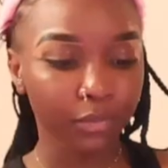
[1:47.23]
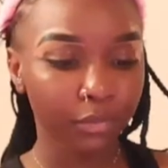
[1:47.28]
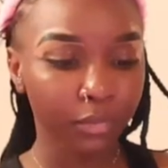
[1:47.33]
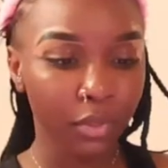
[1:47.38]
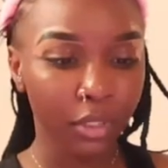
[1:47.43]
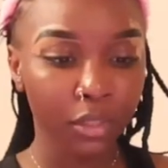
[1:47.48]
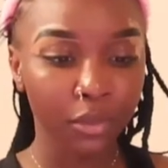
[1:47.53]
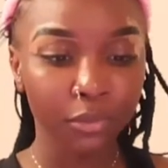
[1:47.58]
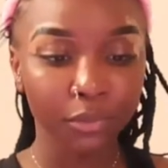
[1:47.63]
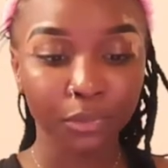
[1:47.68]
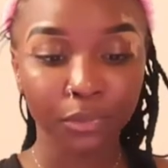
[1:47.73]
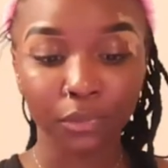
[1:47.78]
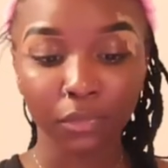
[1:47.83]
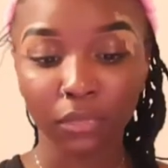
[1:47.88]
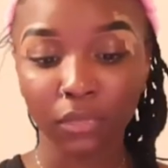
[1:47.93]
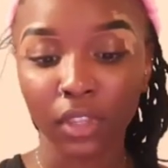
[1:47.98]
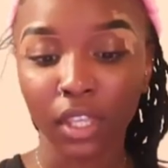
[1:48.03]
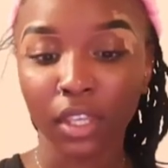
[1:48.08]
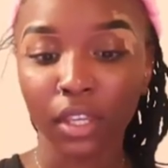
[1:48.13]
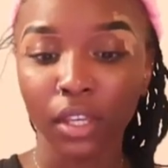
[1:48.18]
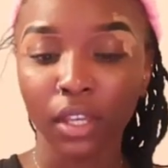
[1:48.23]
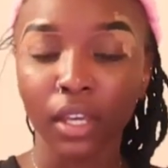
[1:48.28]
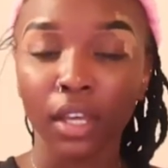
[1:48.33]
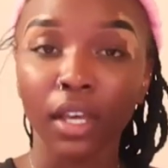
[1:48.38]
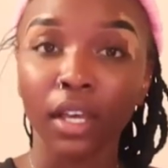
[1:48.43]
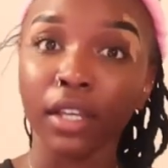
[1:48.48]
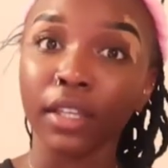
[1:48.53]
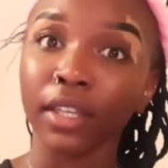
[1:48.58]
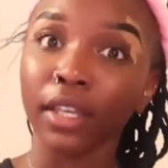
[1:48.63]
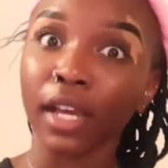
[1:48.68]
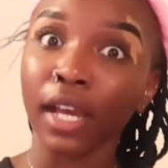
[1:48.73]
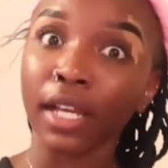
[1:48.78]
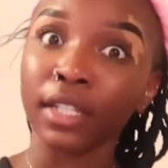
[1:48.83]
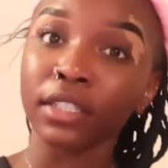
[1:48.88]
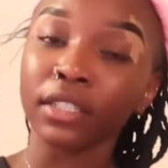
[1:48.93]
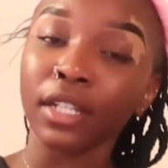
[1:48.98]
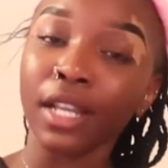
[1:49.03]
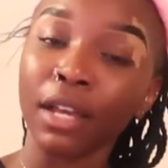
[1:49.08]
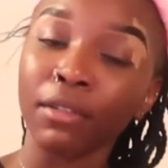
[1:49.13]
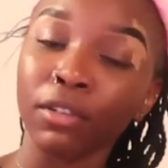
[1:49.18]
But yeah, I
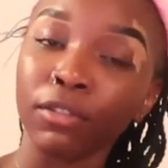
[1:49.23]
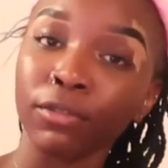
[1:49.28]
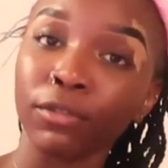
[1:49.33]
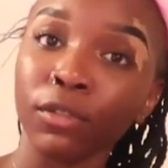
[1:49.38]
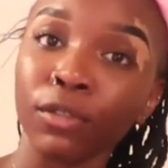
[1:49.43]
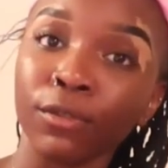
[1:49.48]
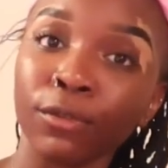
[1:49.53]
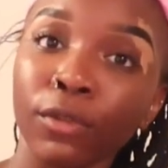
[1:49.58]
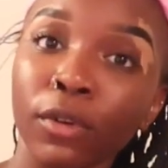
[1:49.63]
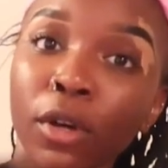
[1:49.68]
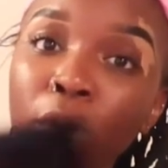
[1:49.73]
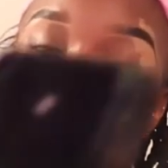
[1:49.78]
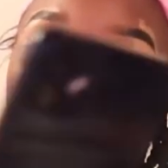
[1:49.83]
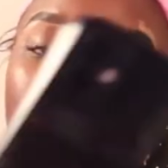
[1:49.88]
didn't have a phone for a